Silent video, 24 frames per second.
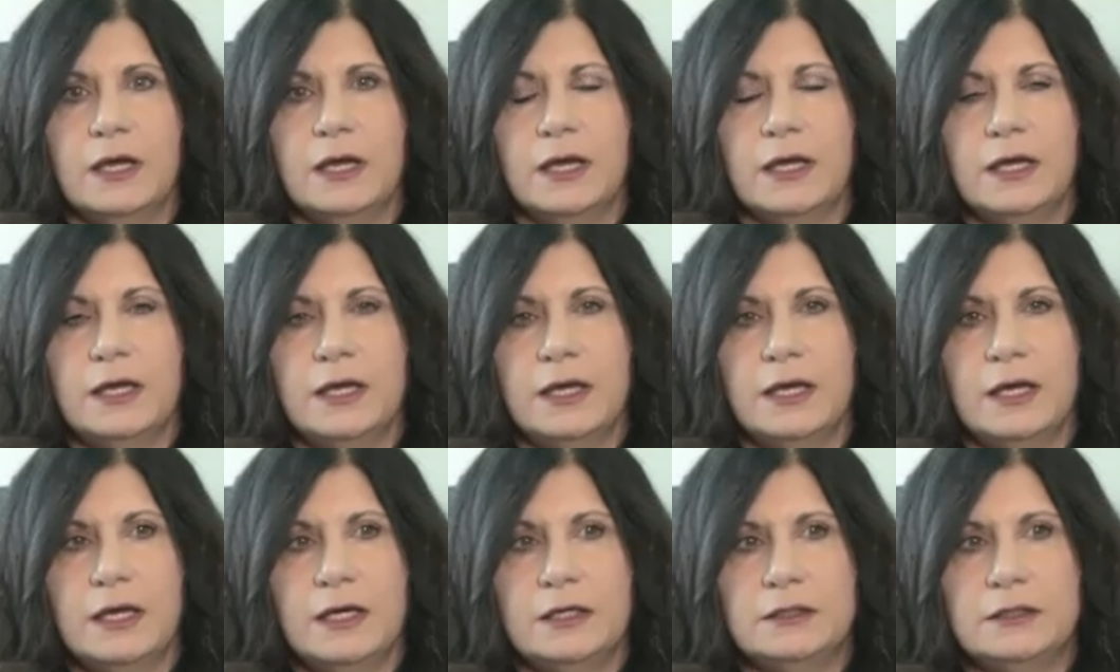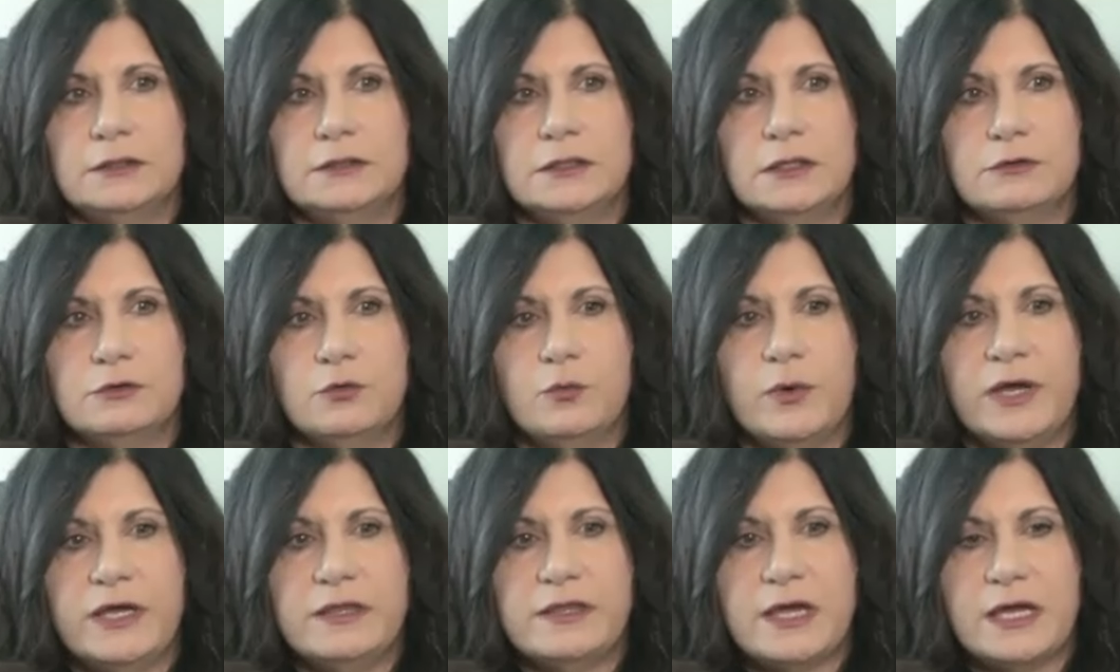the
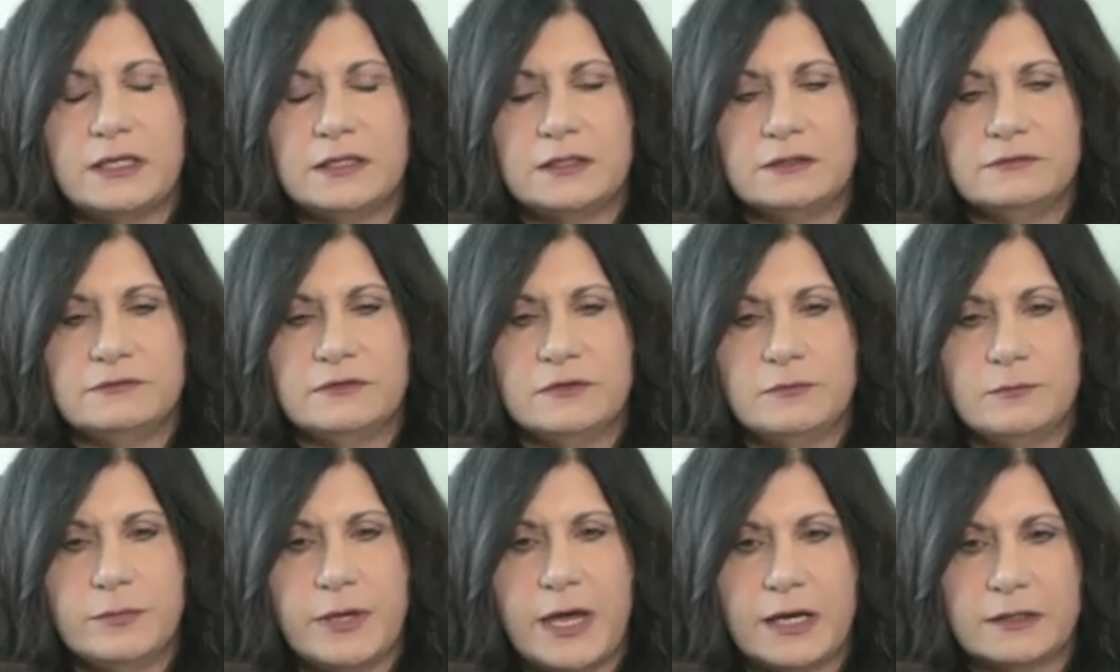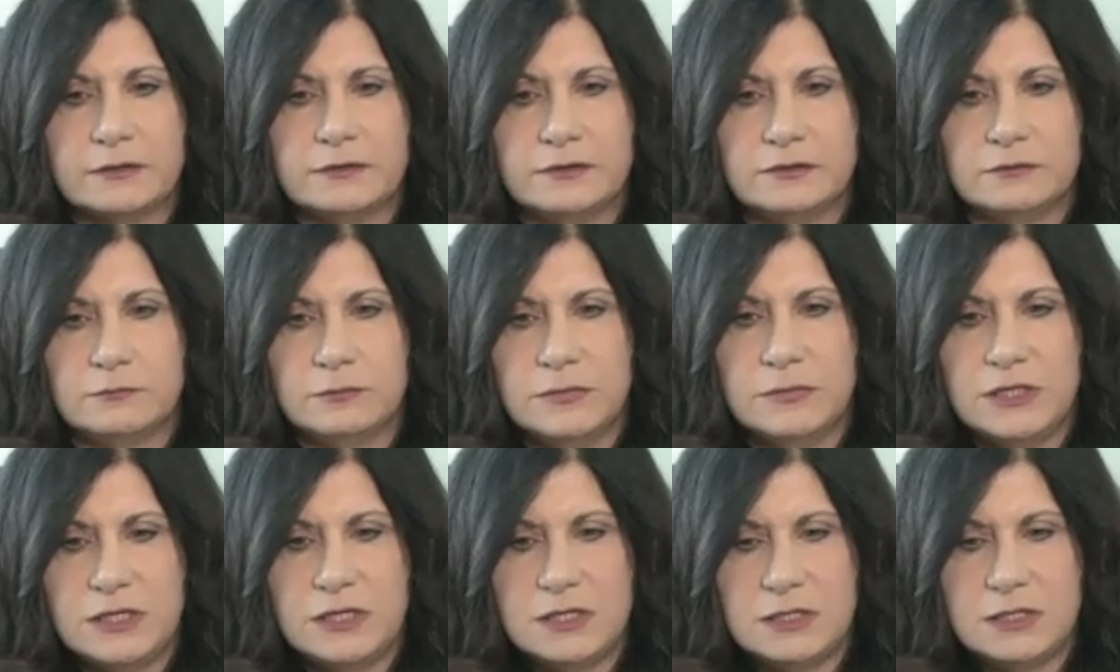way that has impacted
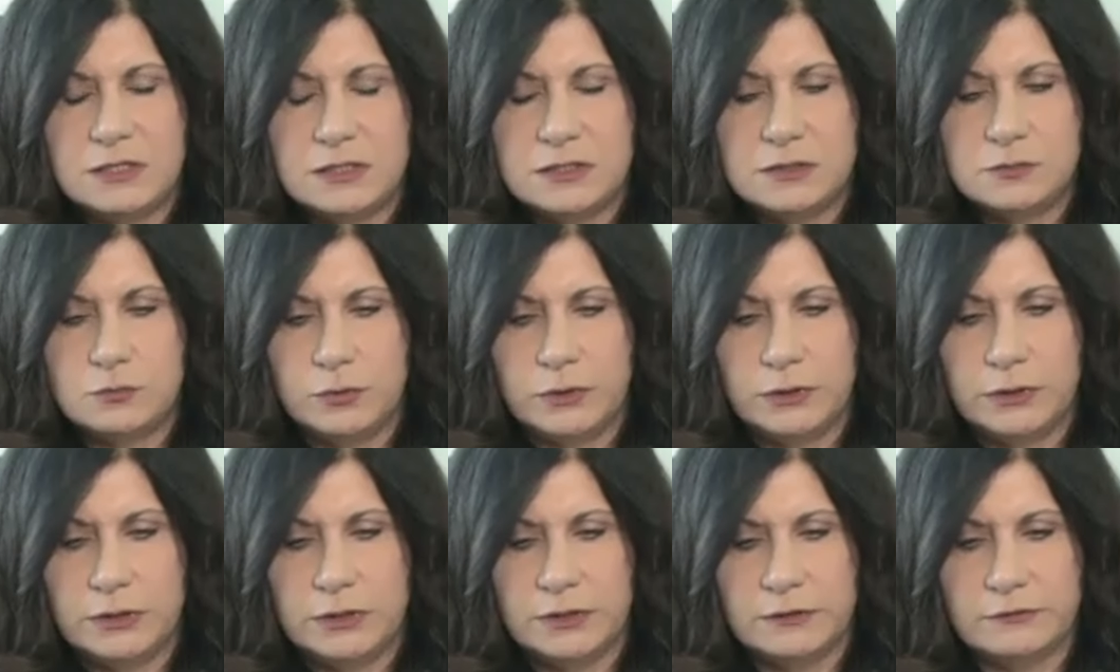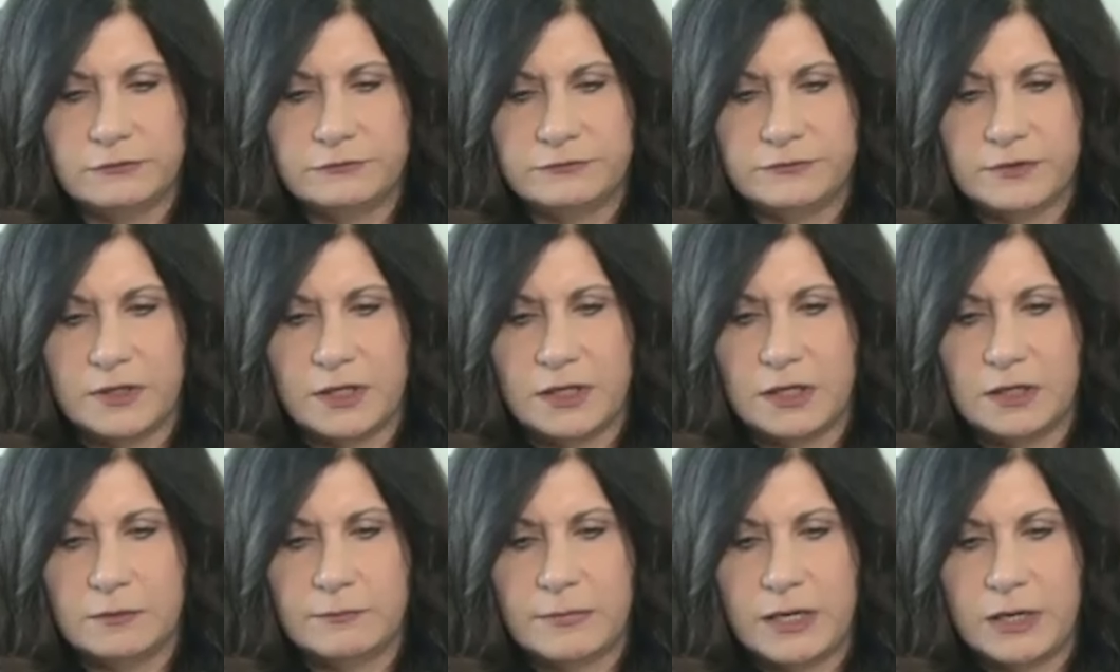me was,
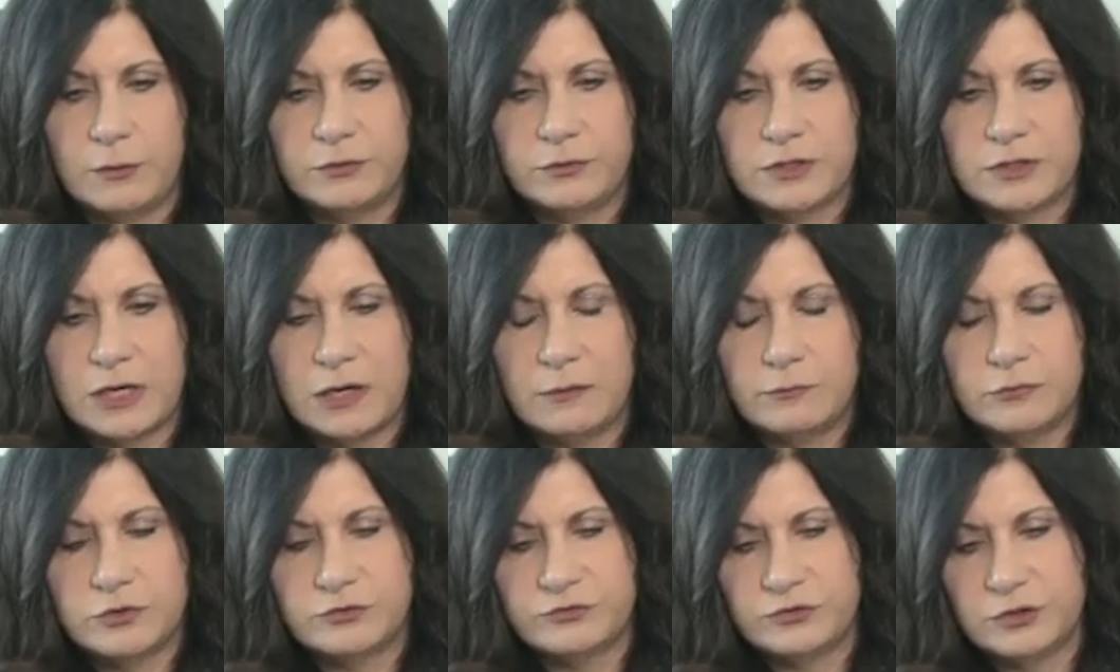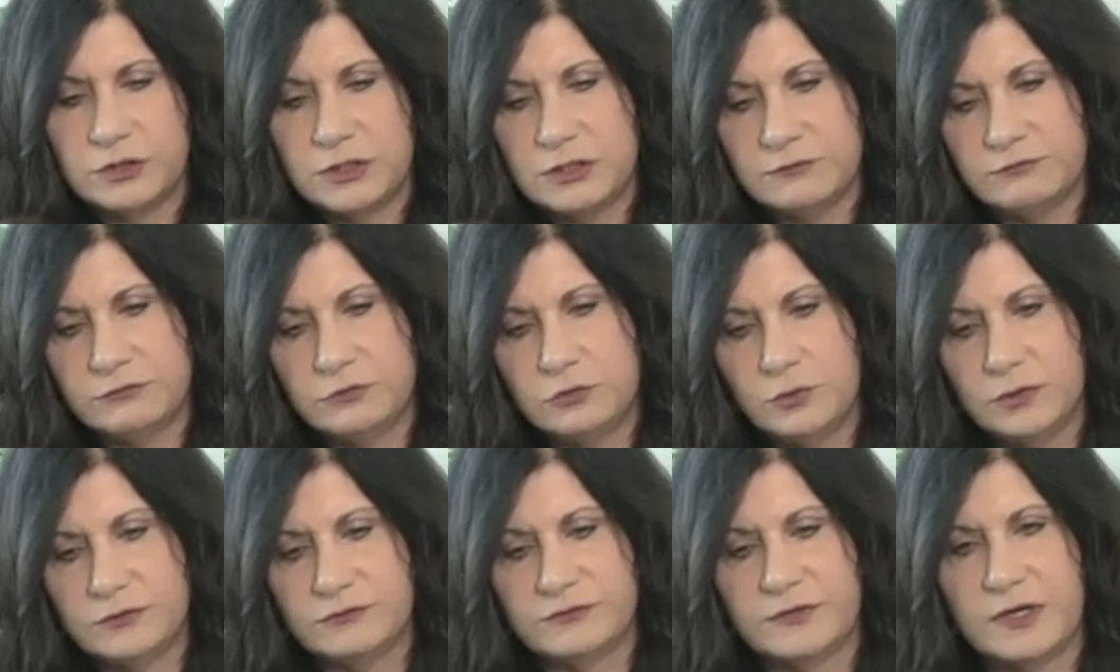I'm just going to give
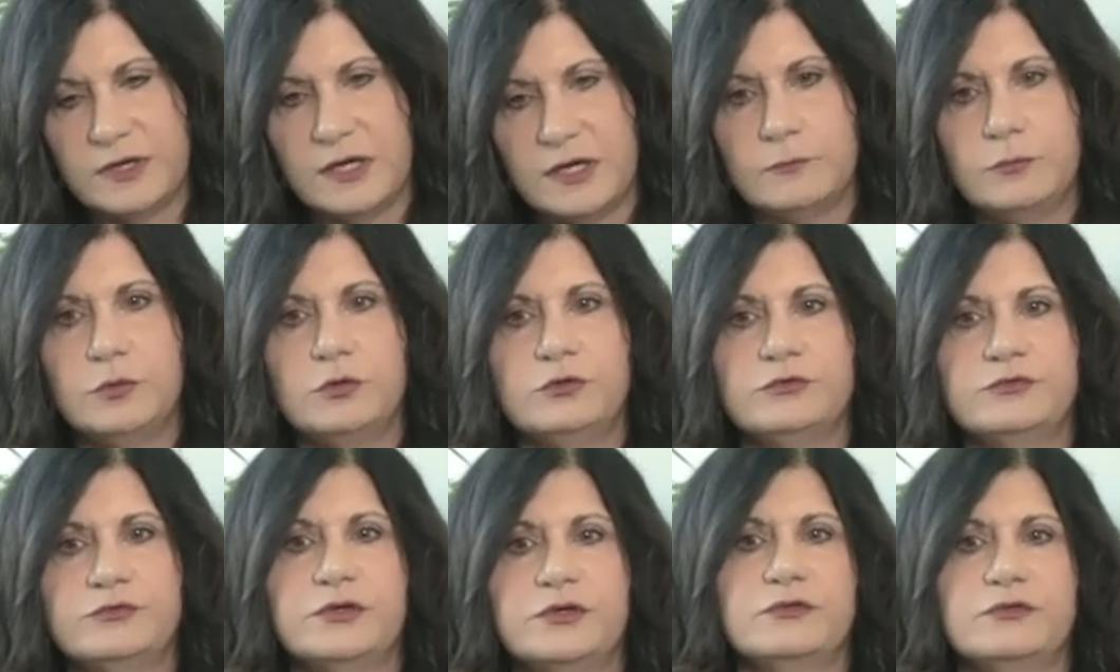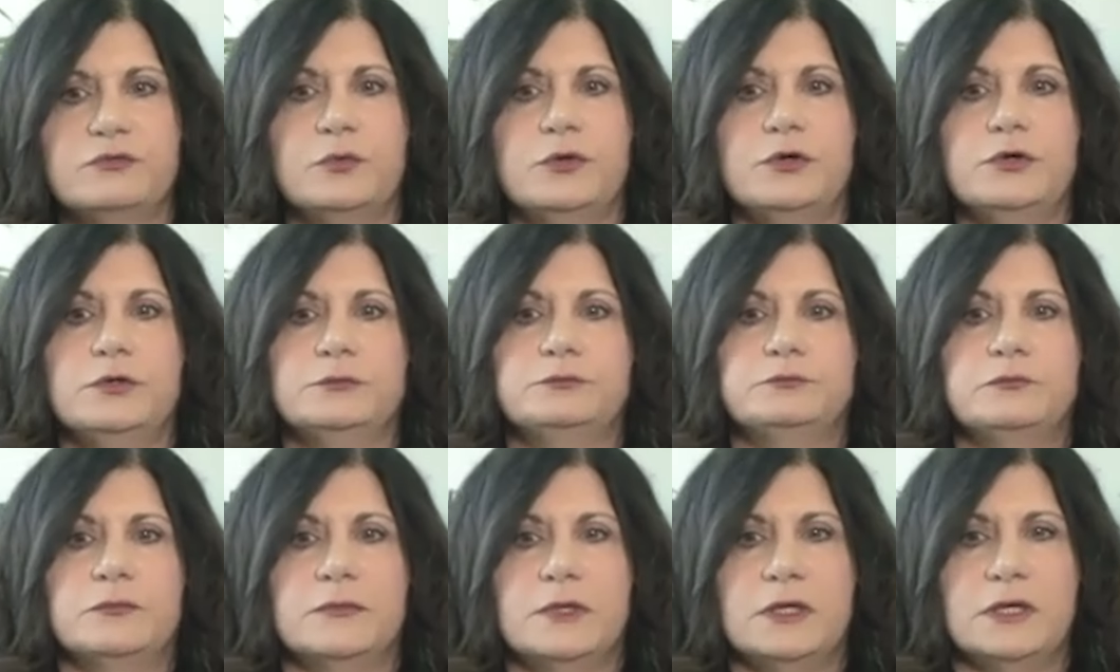2 examples because
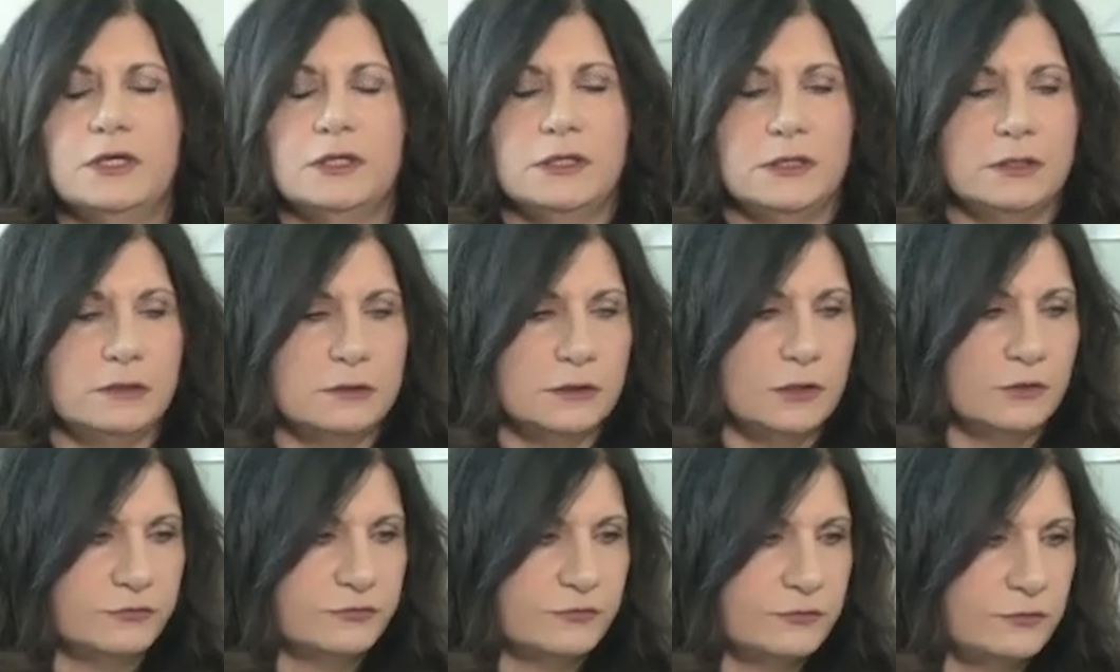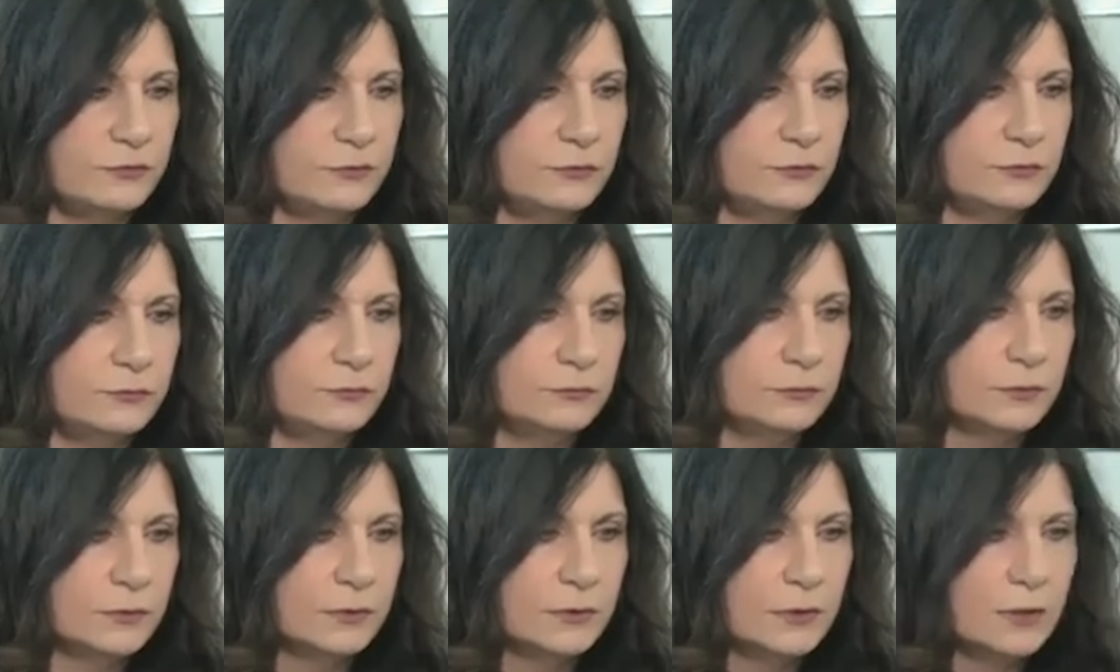we're getting close
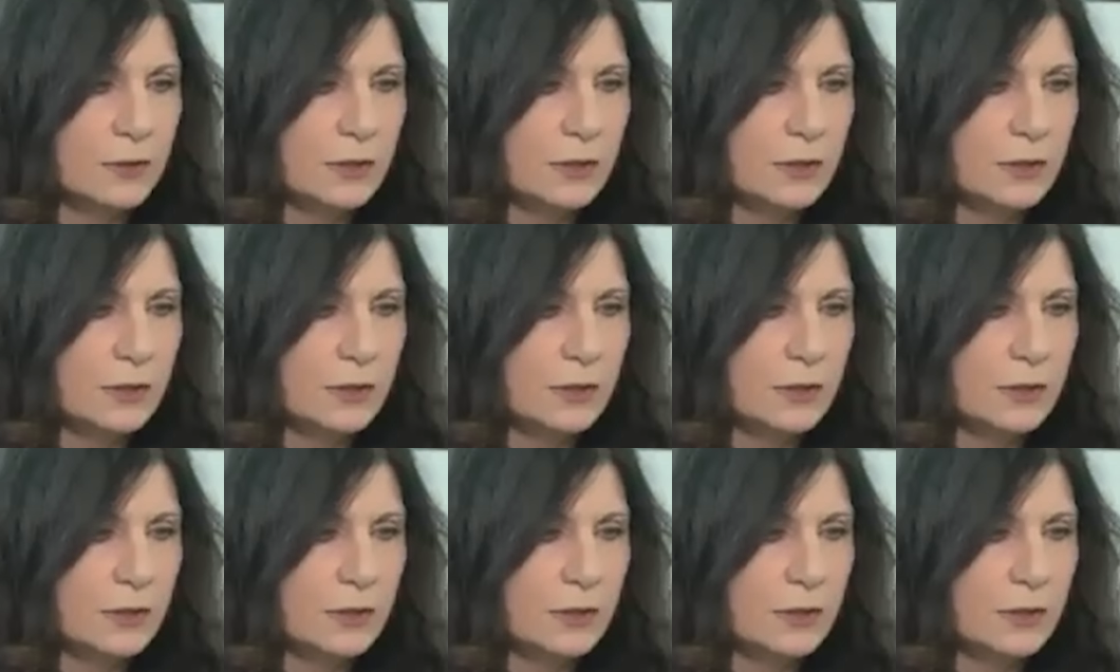to